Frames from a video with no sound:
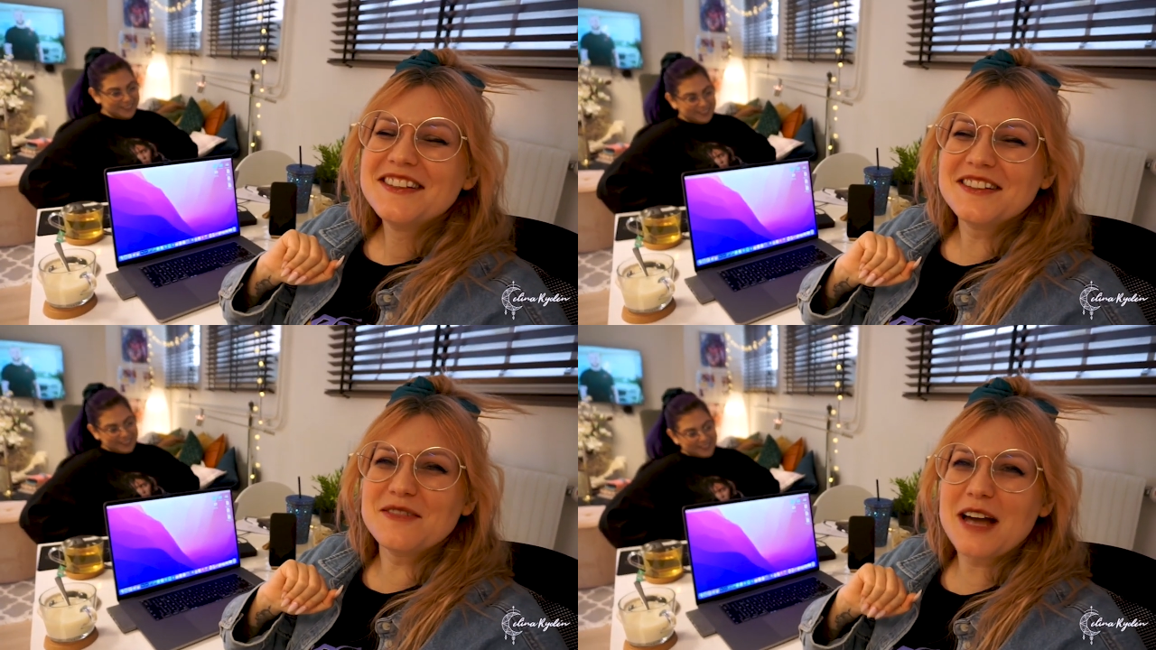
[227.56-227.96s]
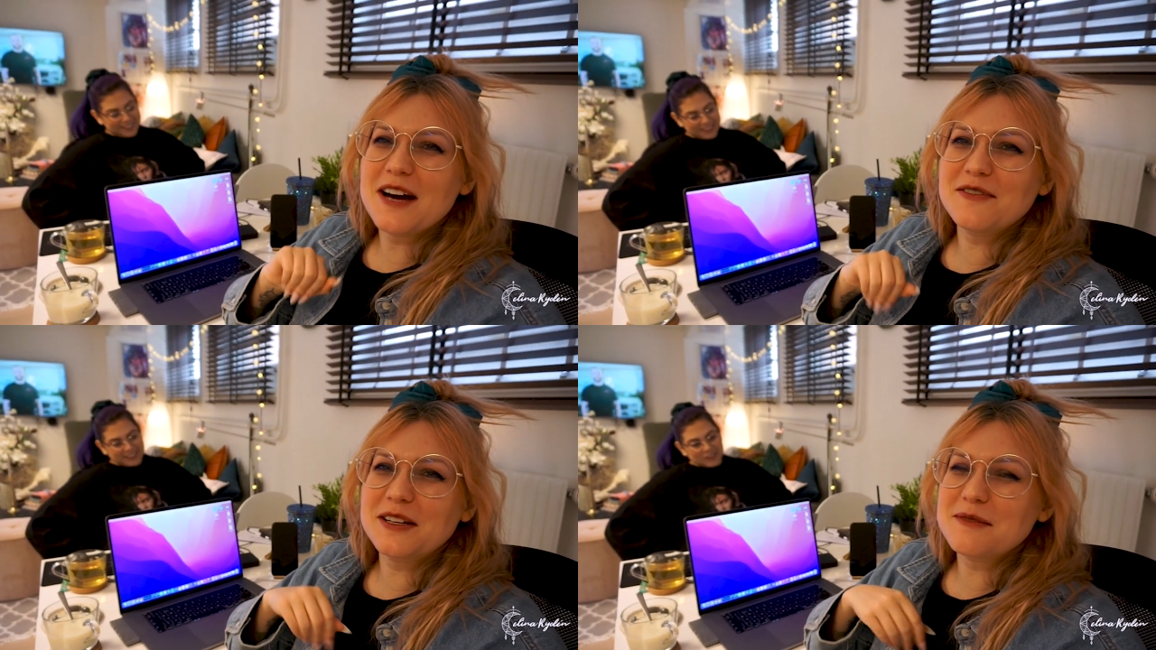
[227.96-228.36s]
Speaker 1: If you
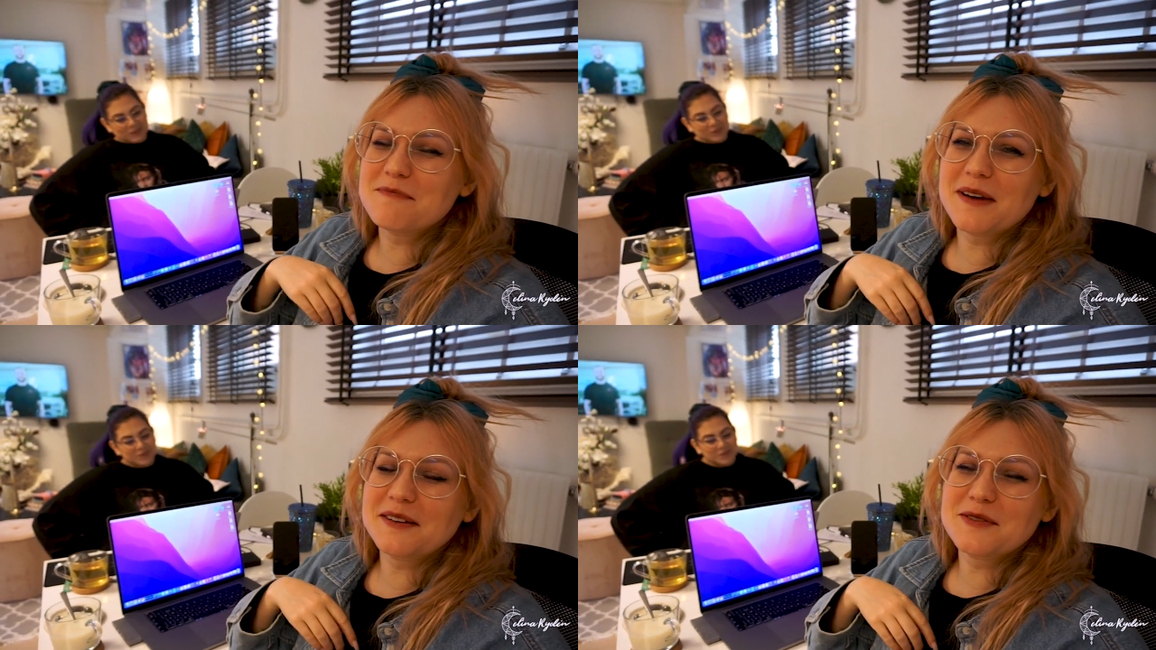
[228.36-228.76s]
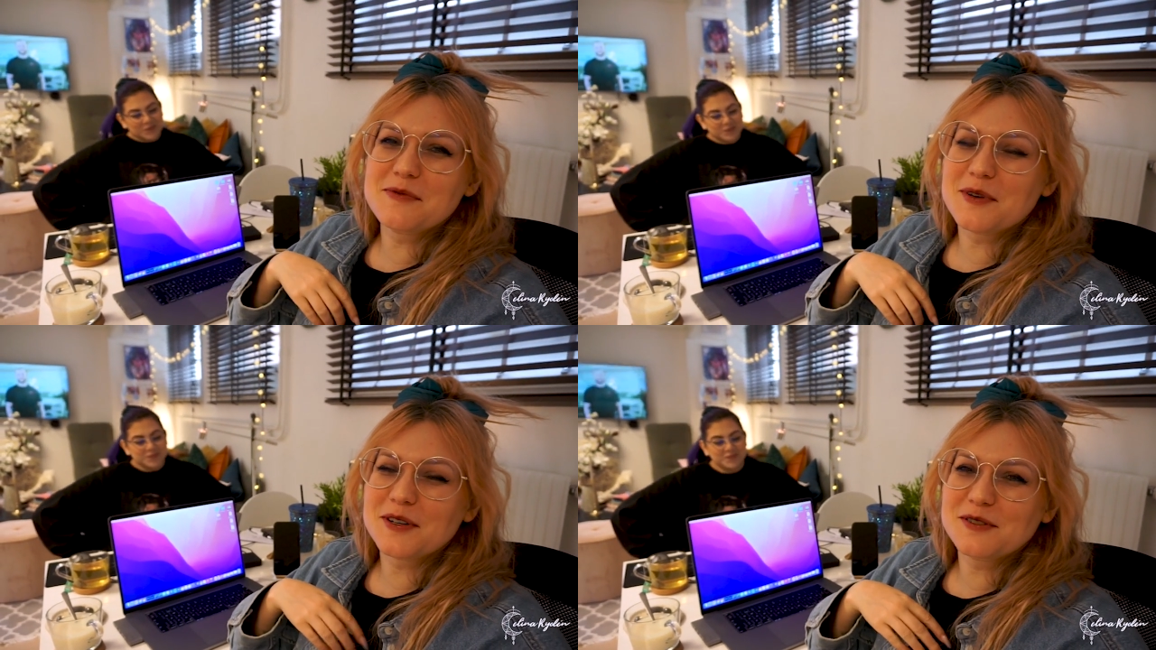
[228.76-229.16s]
have any better
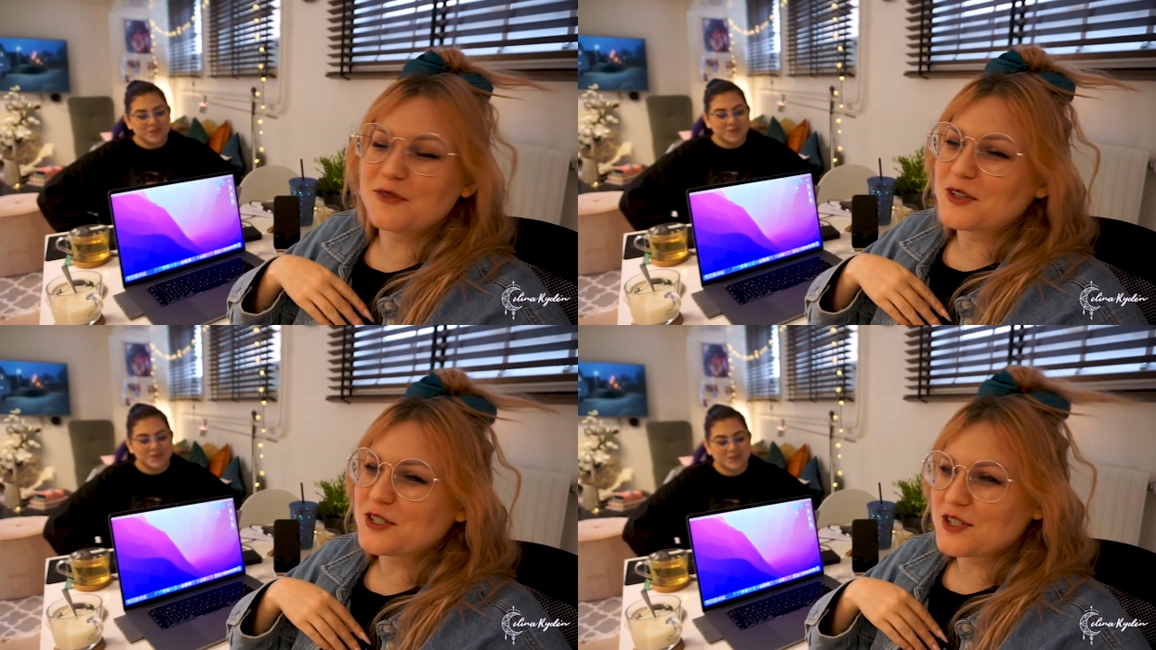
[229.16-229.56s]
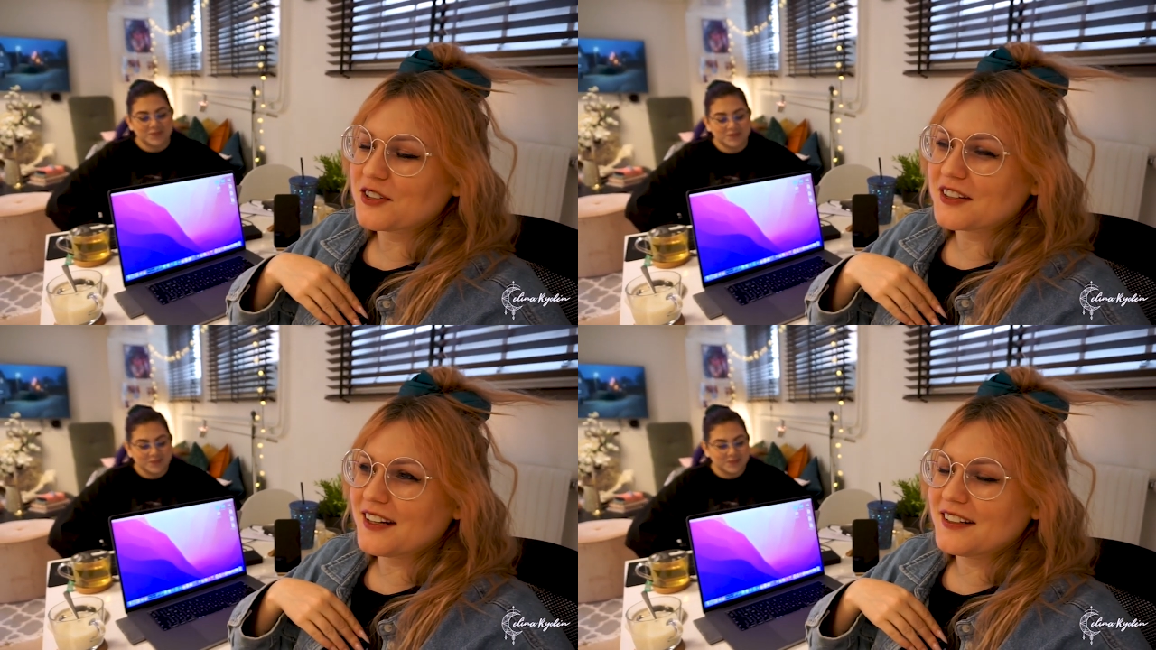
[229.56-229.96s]
word for
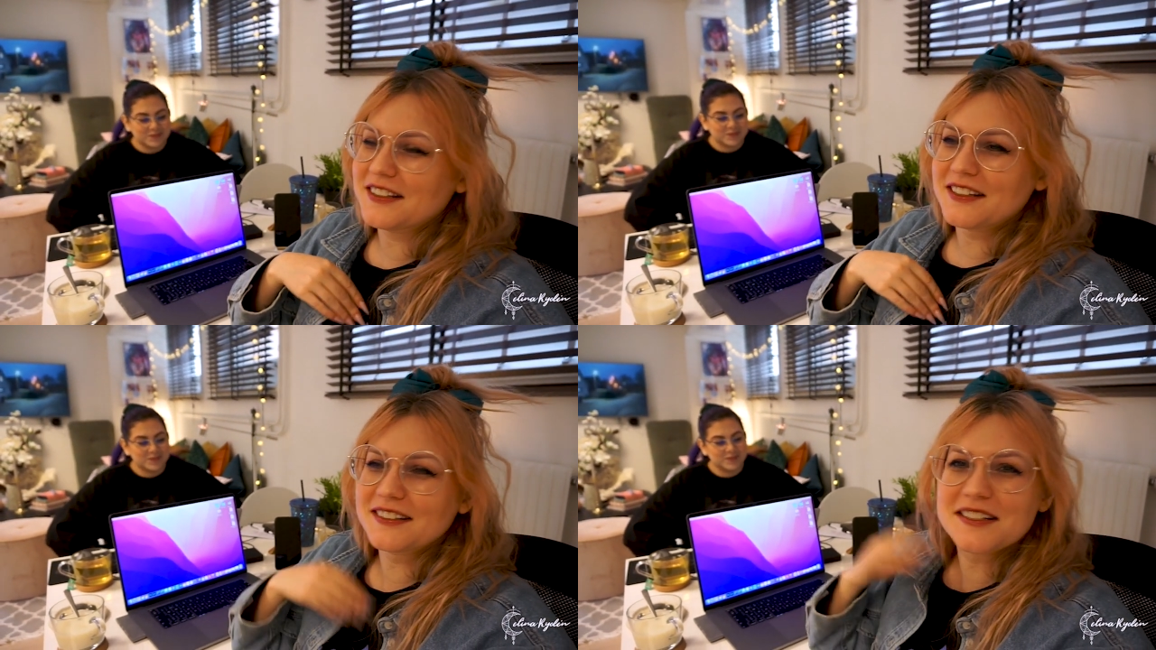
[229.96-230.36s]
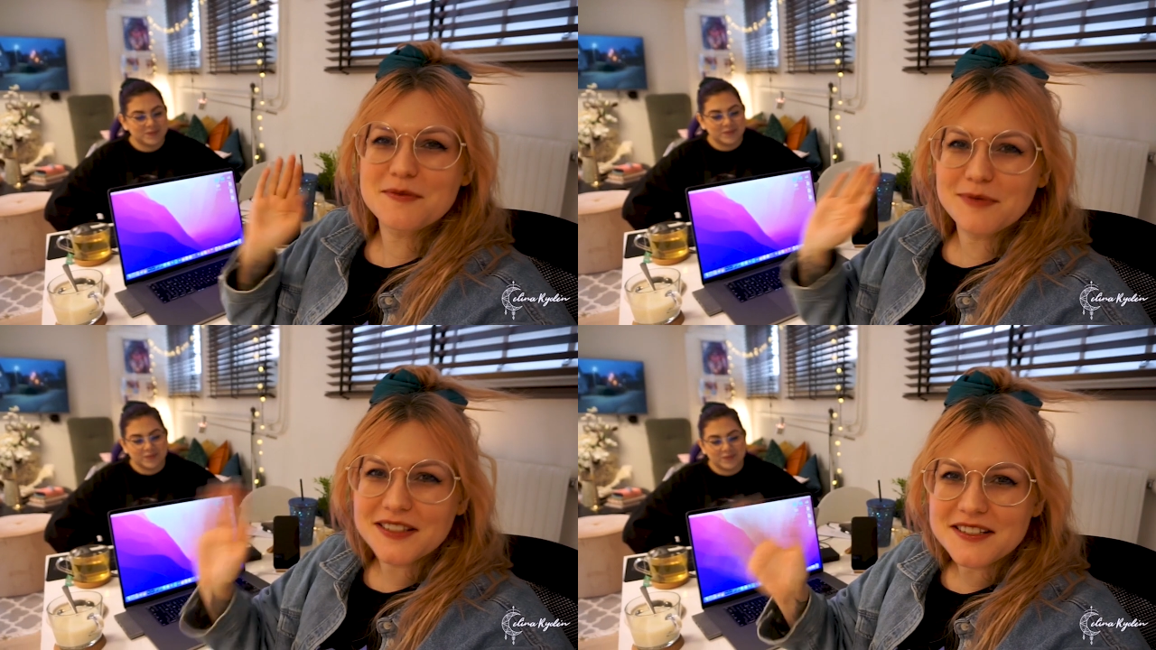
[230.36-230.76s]
kötta in
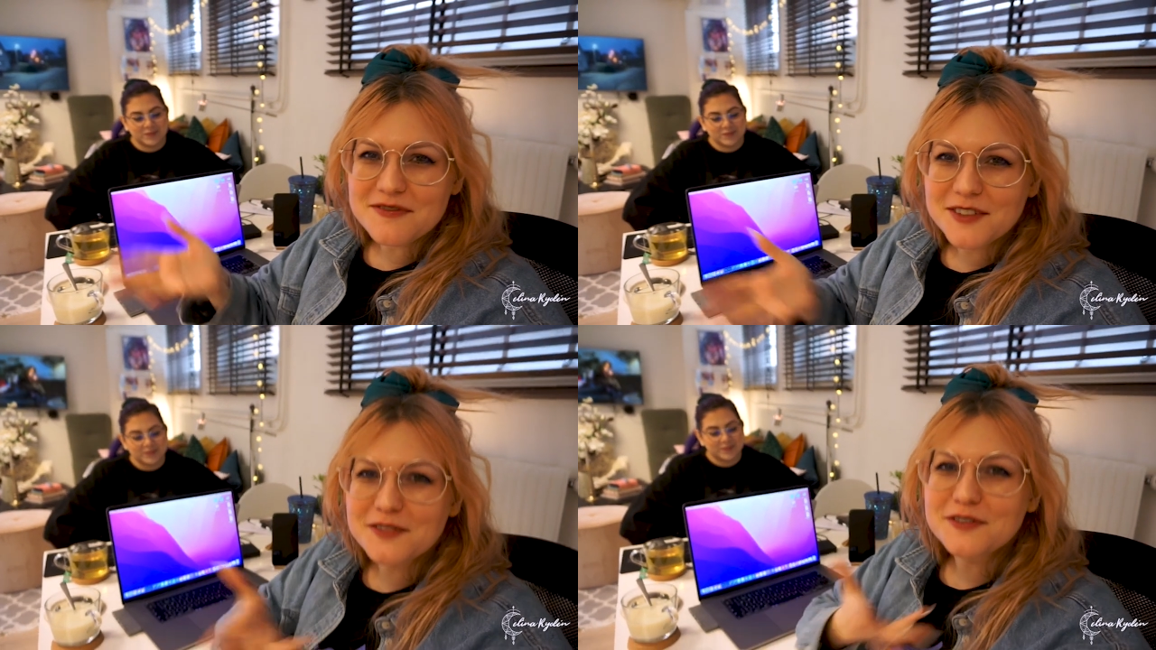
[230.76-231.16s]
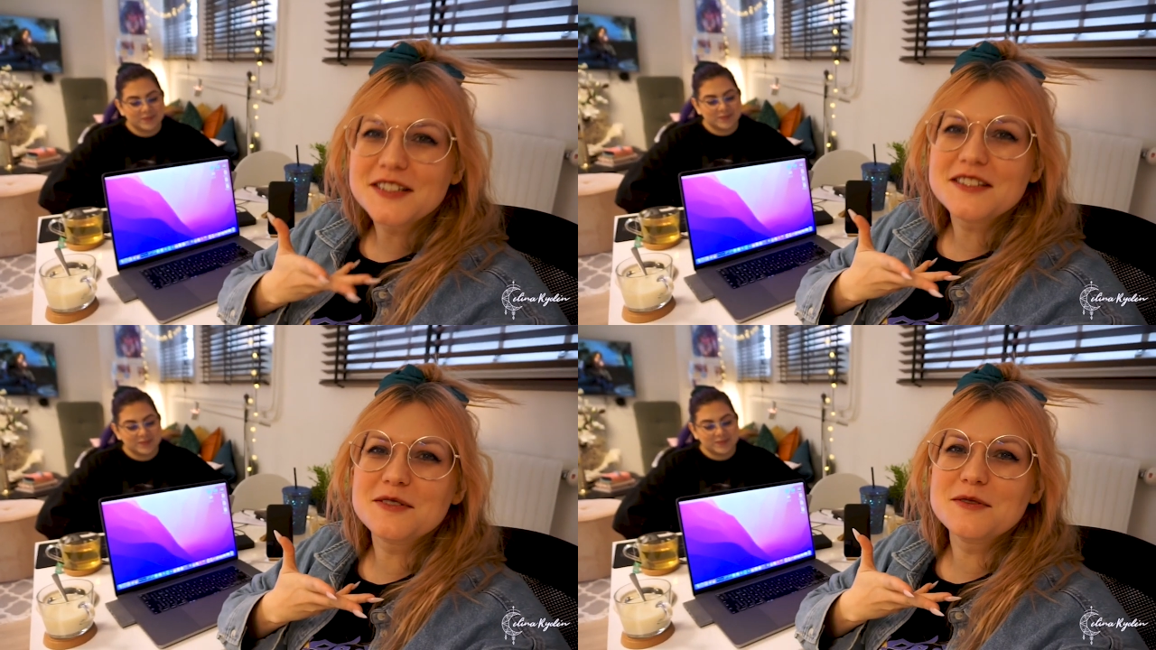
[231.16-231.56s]
English, please feel
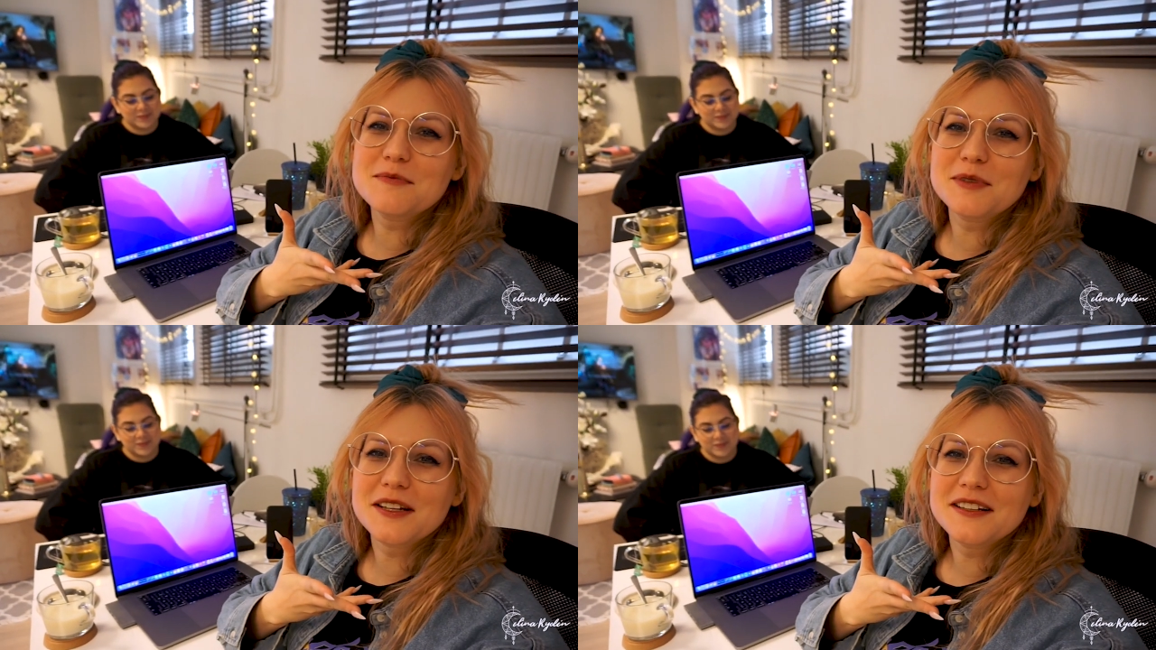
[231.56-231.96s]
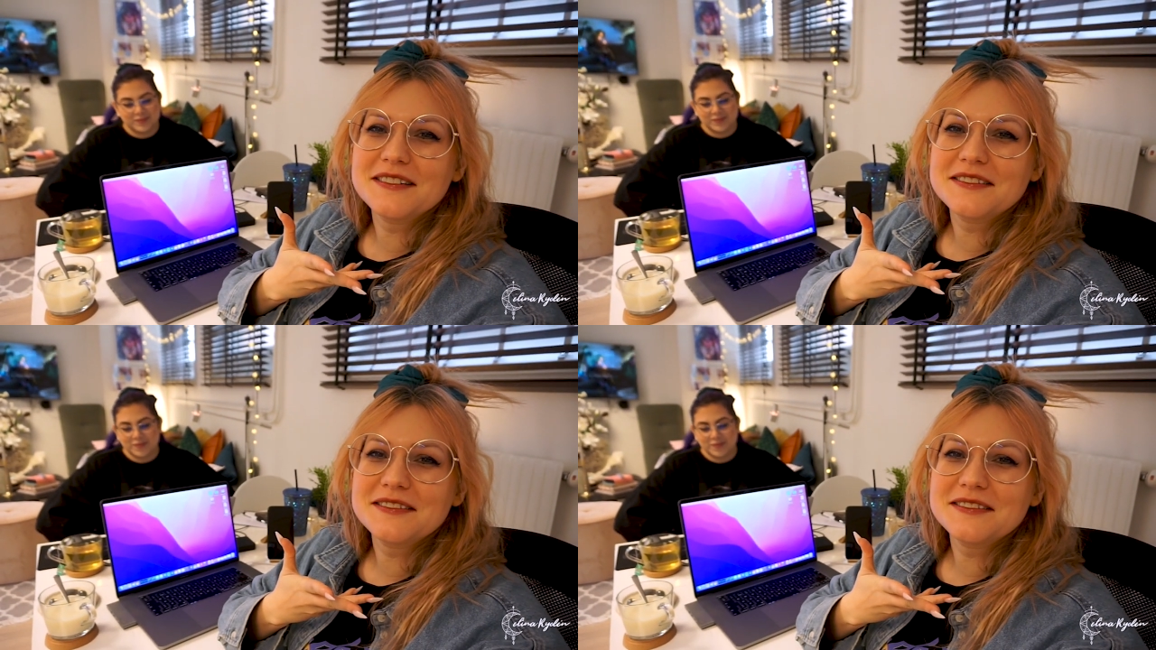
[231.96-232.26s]
free to put it.